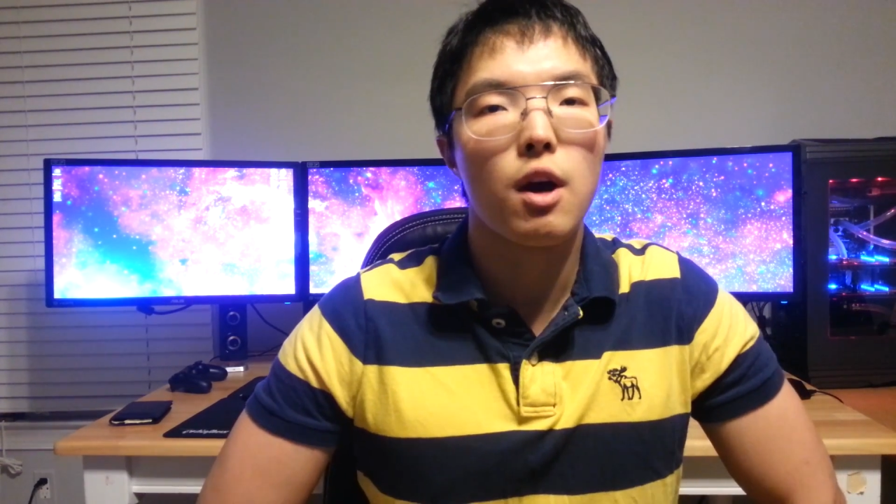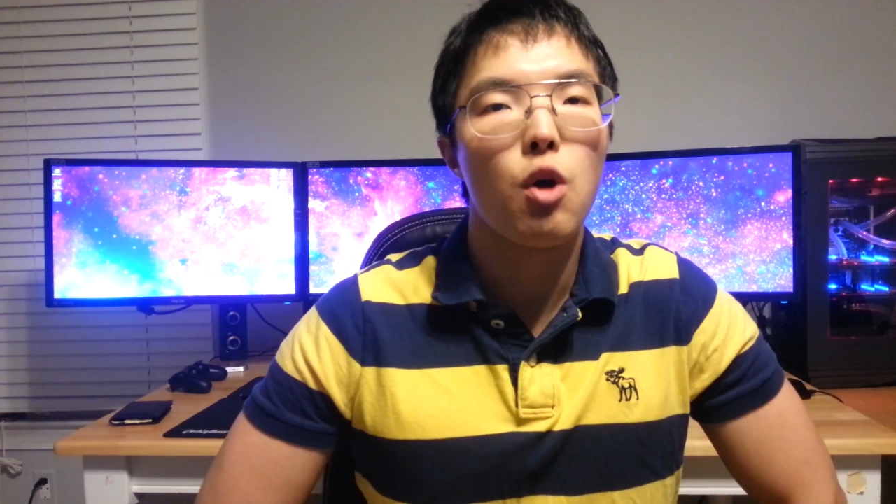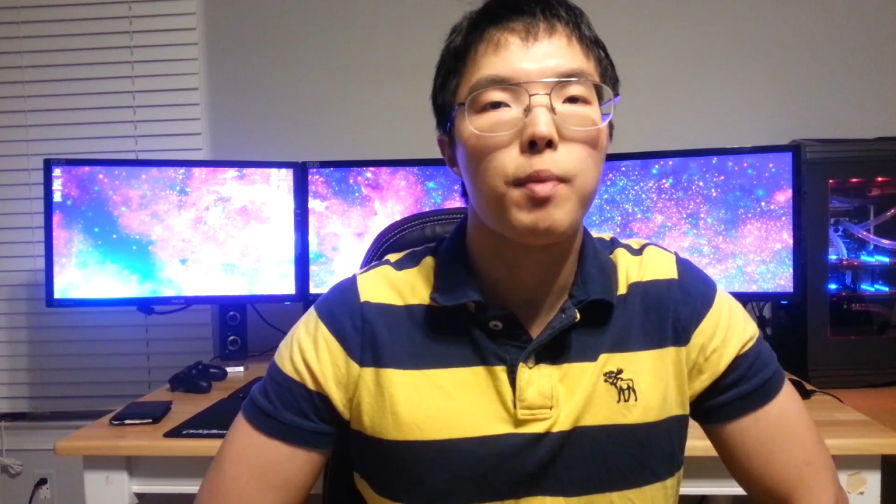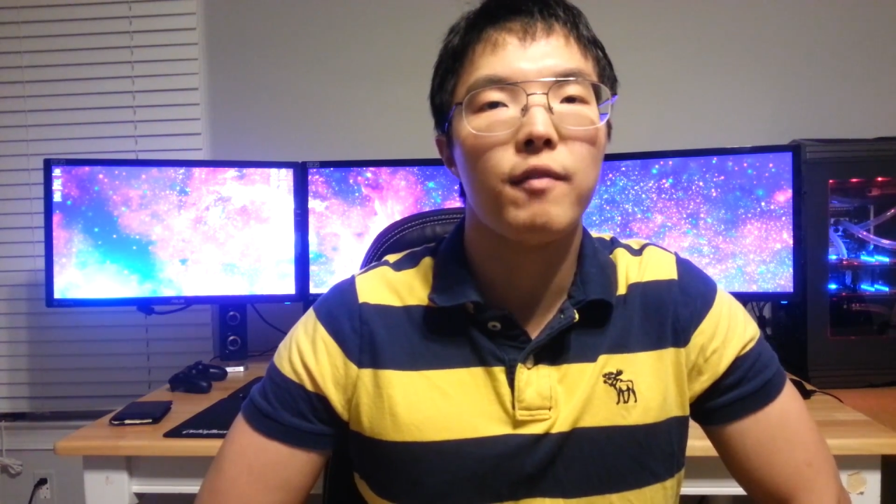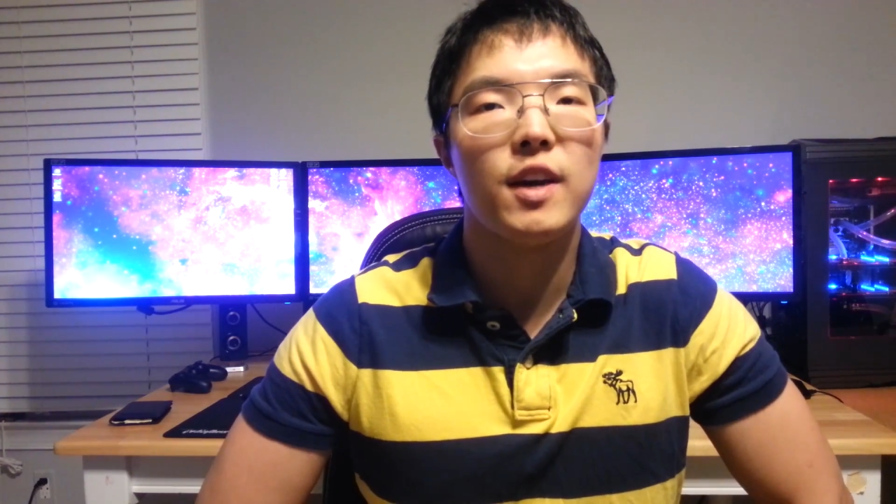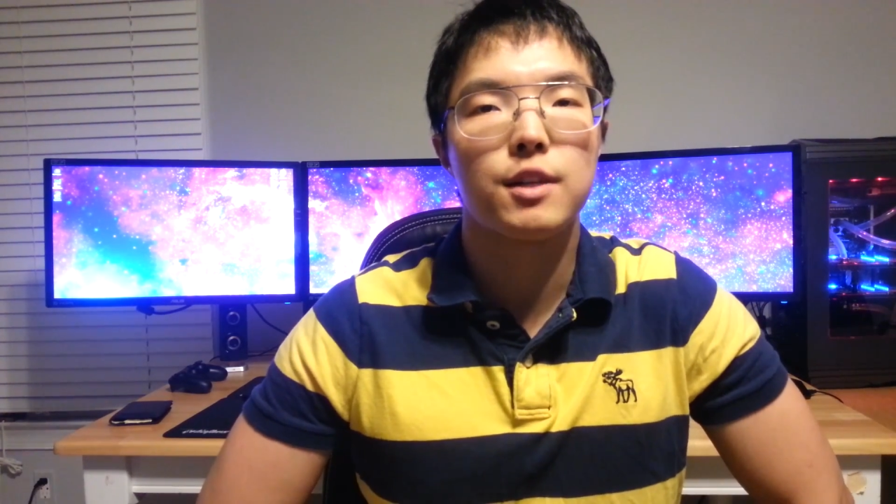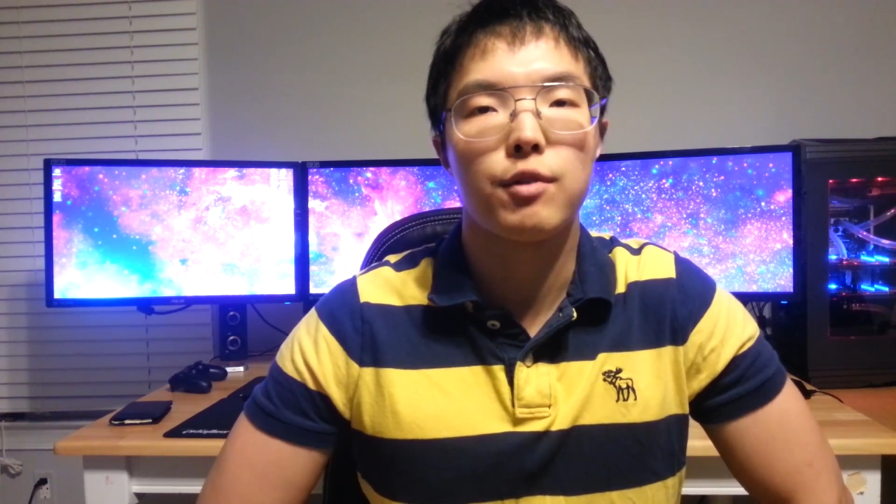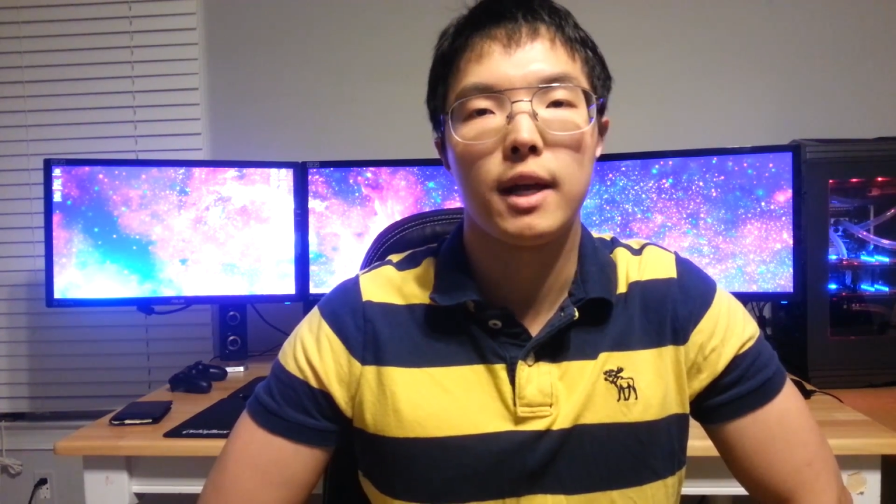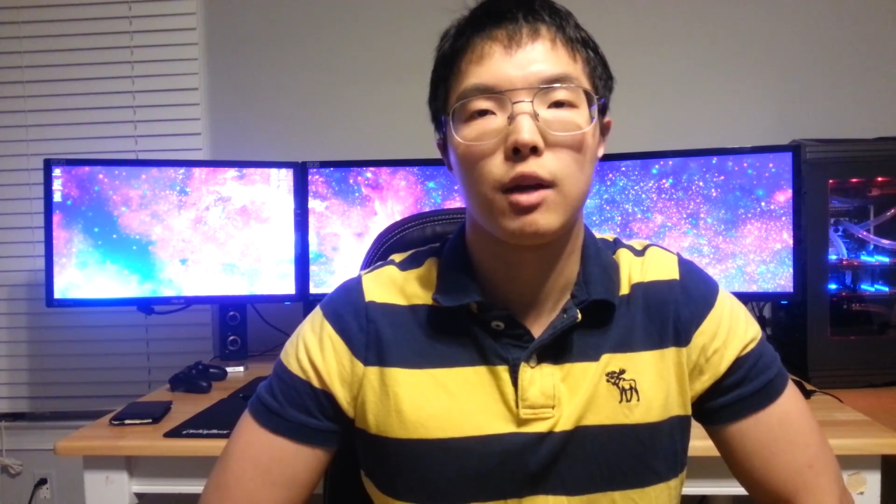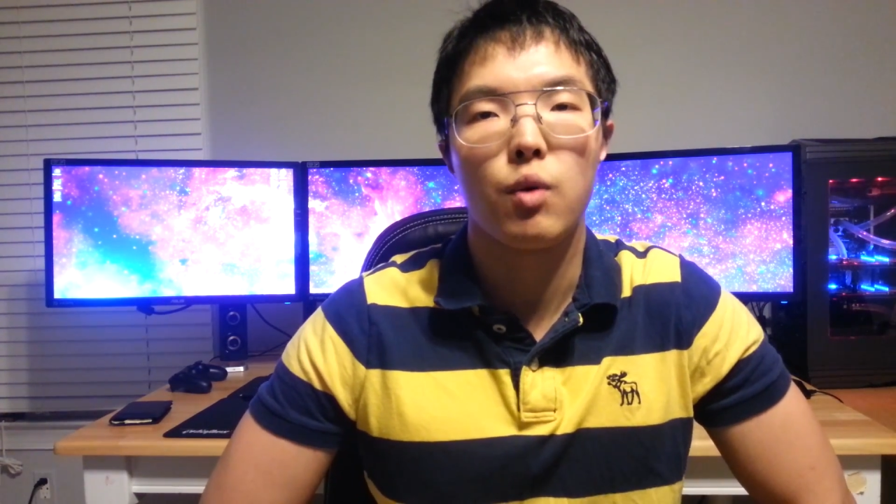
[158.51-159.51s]
I hope I've
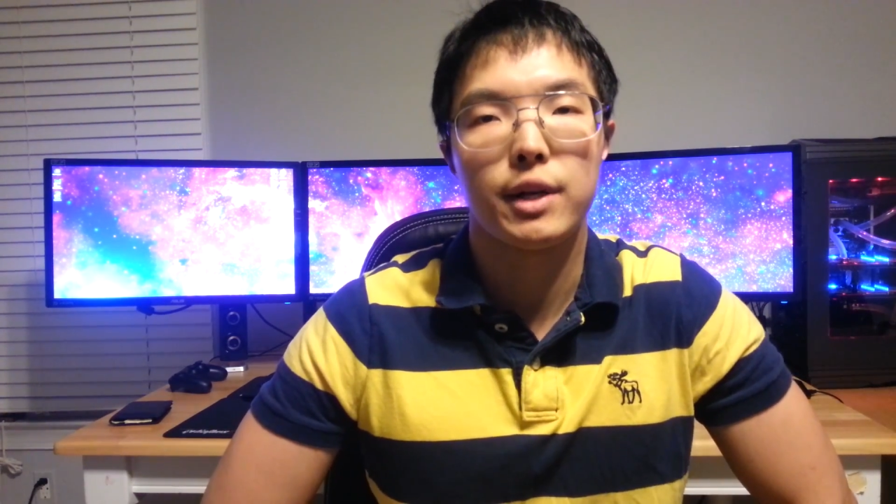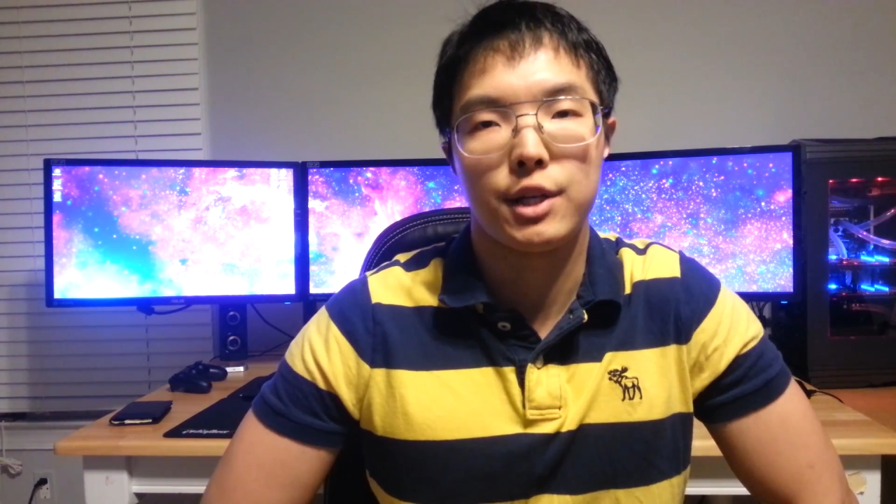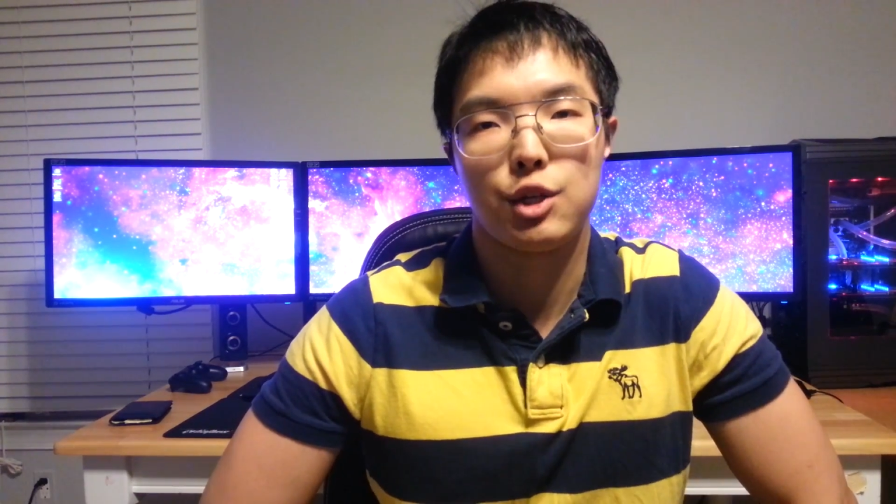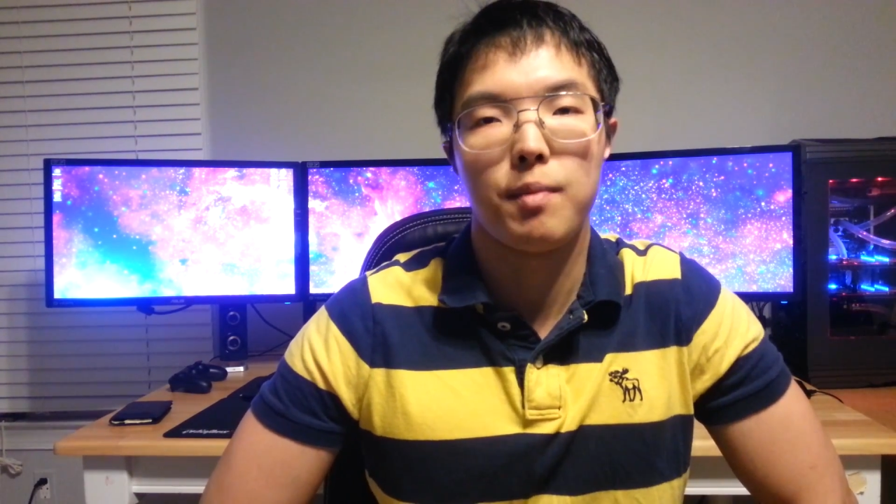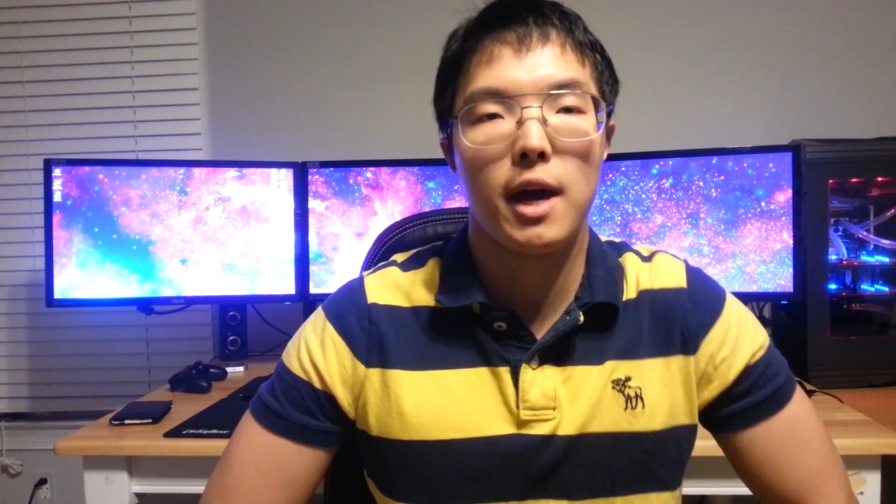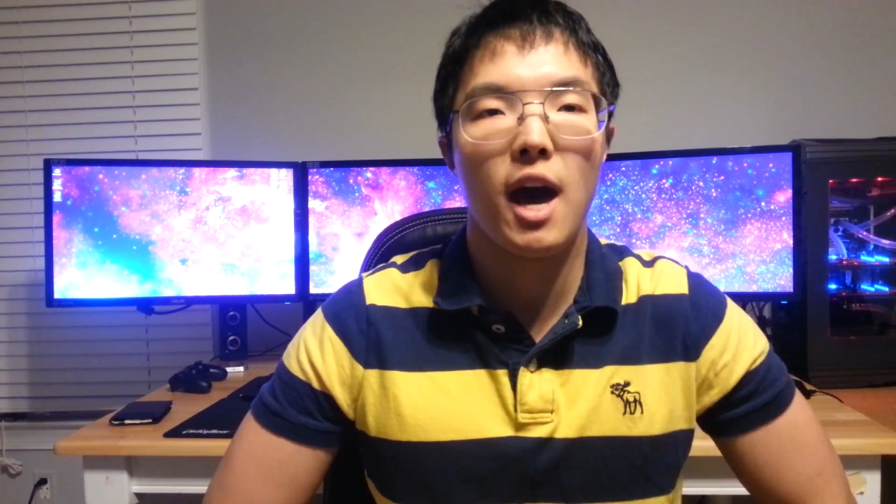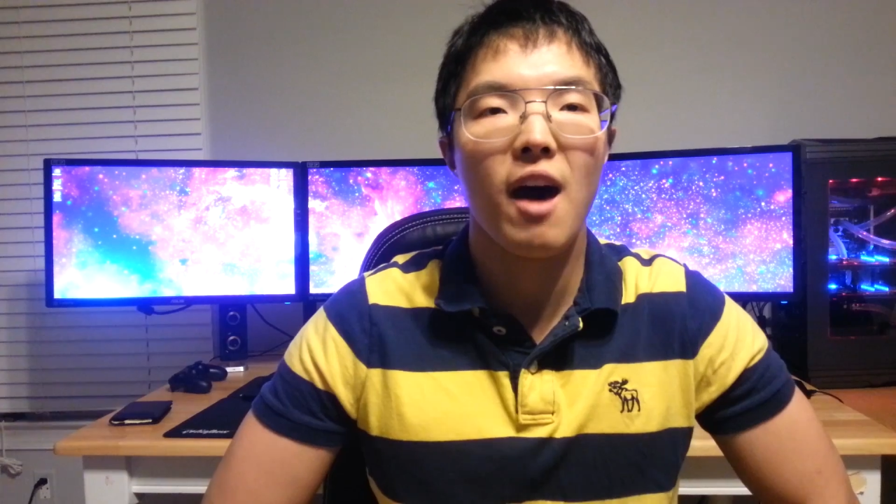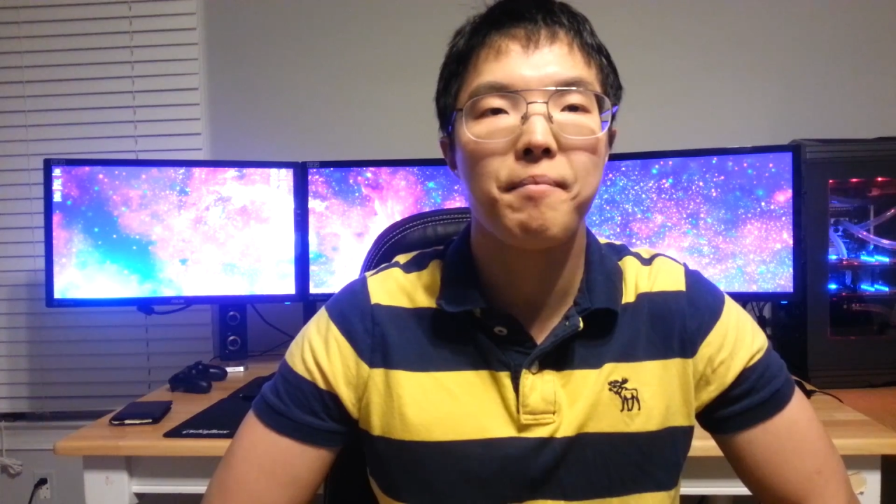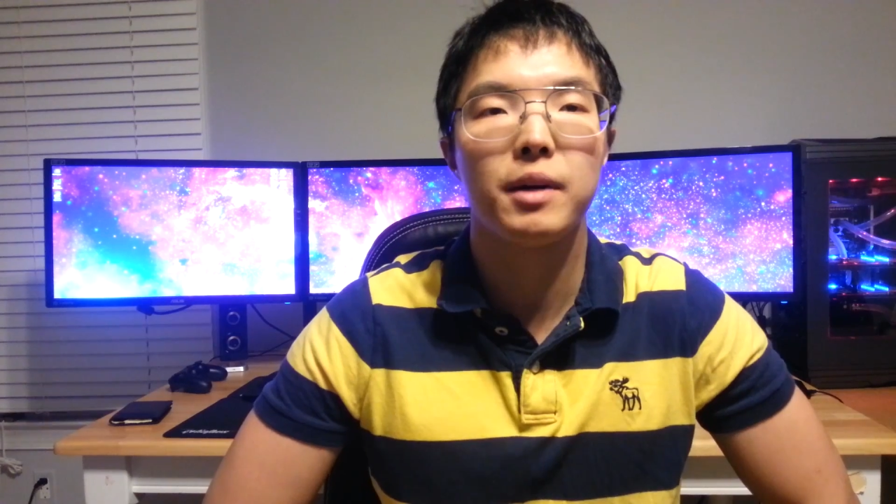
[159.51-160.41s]
answered any questions you may have,